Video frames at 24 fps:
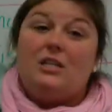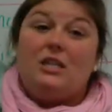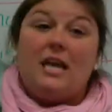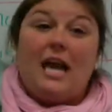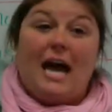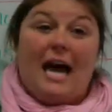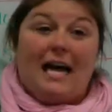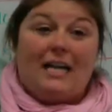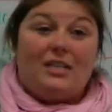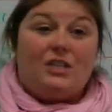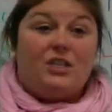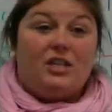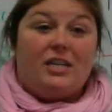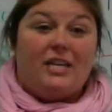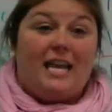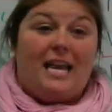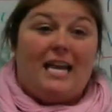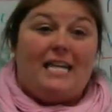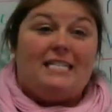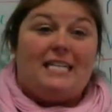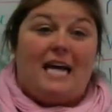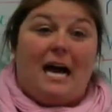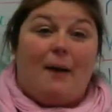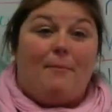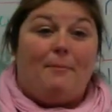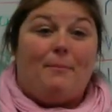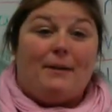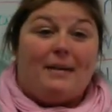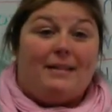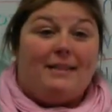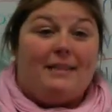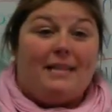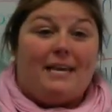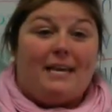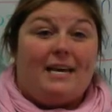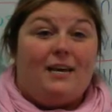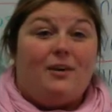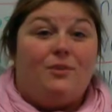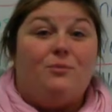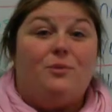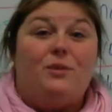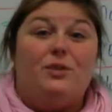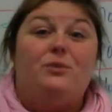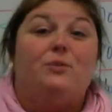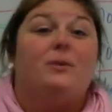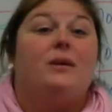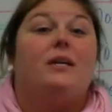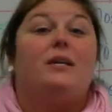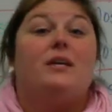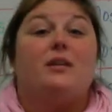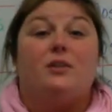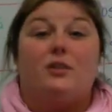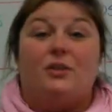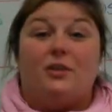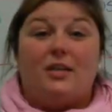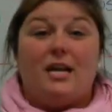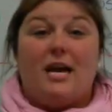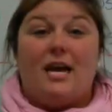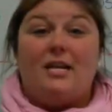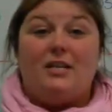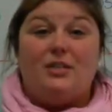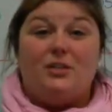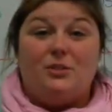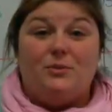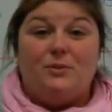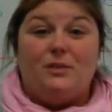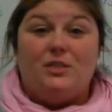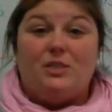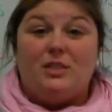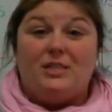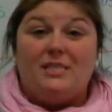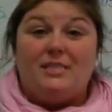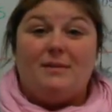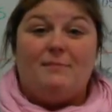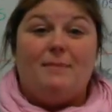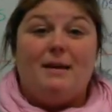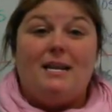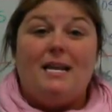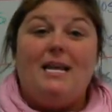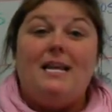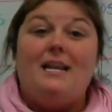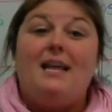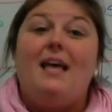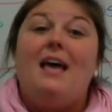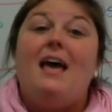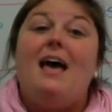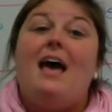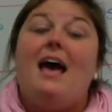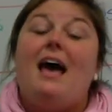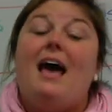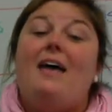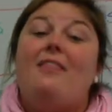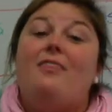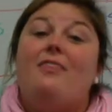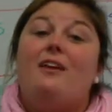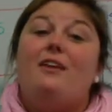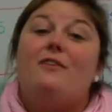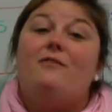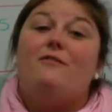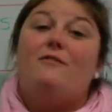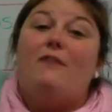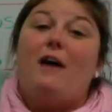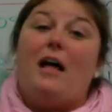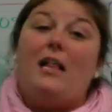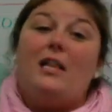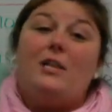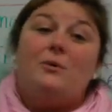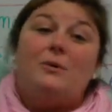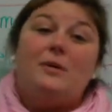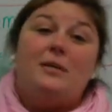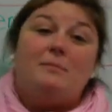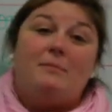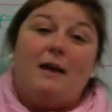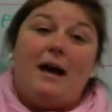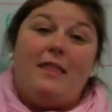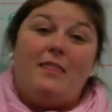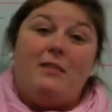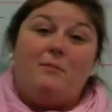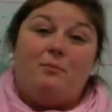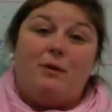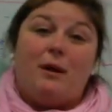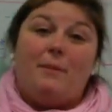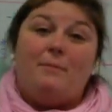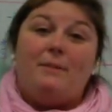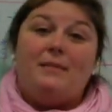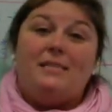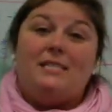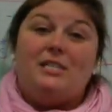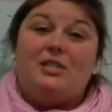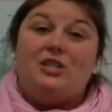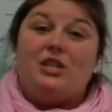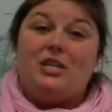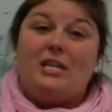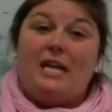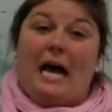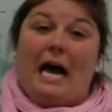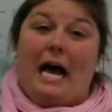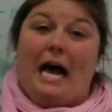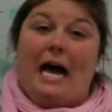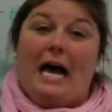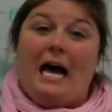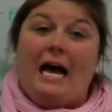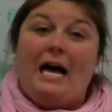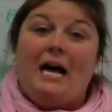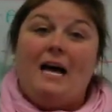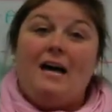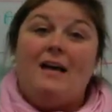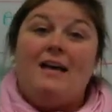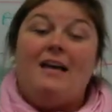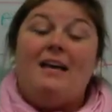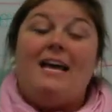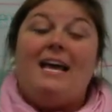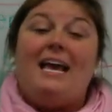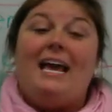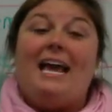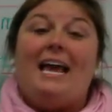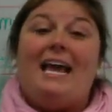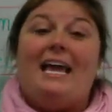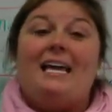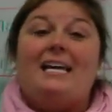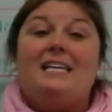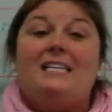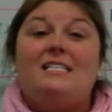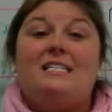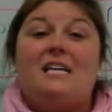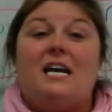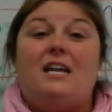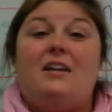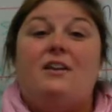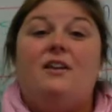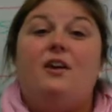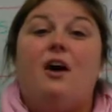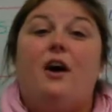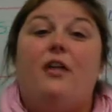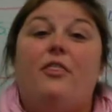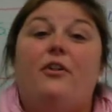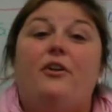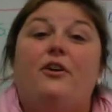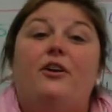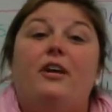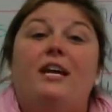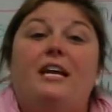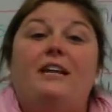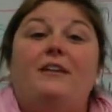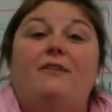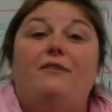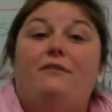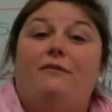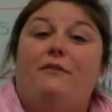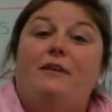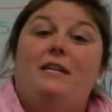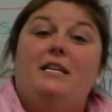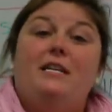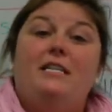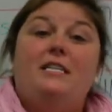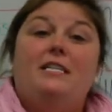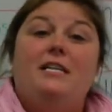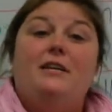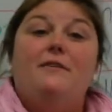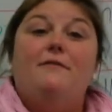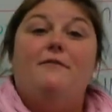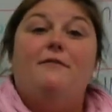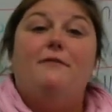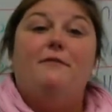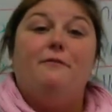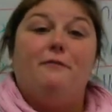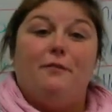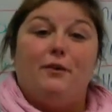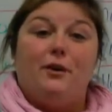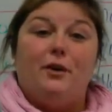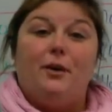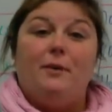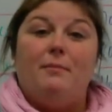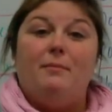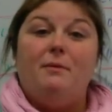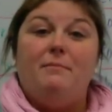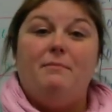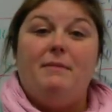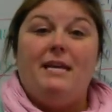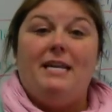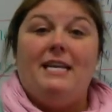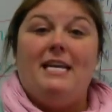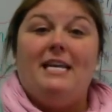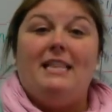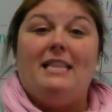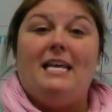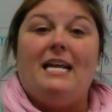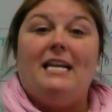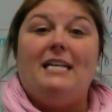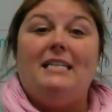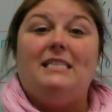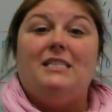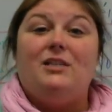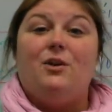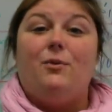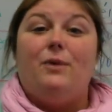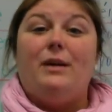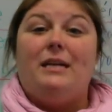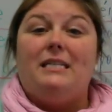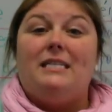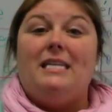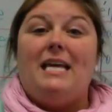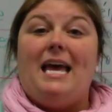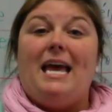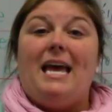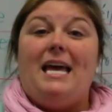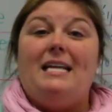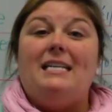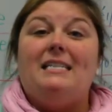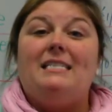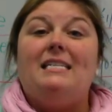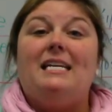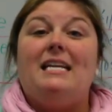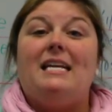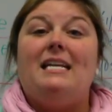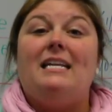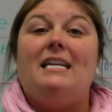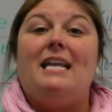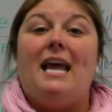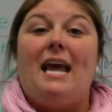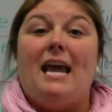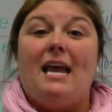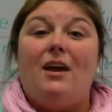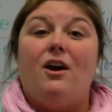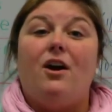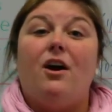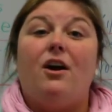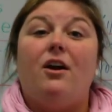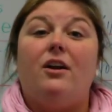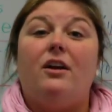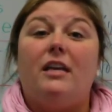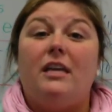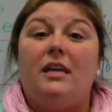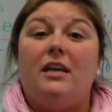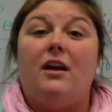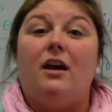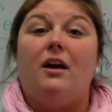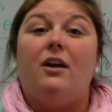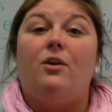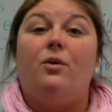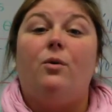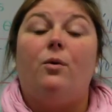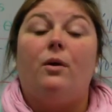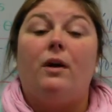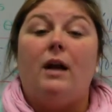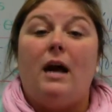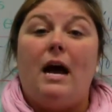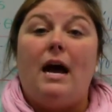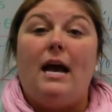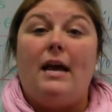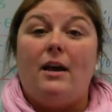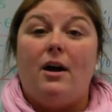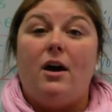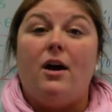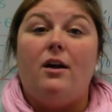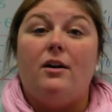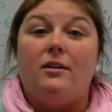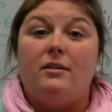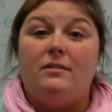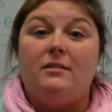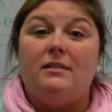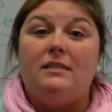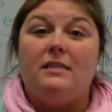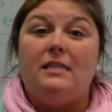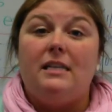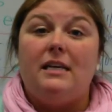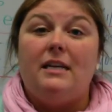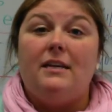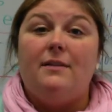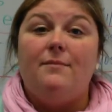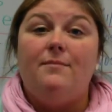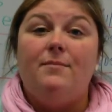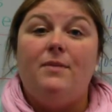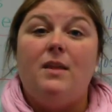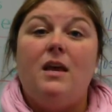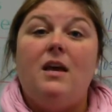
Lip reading: conjugate aprender, which we're going to learn how to do in just a minute, and then follow it by the preposition a and another infinitive verb, meaning that it's going to end in AR, ER, or IR. See?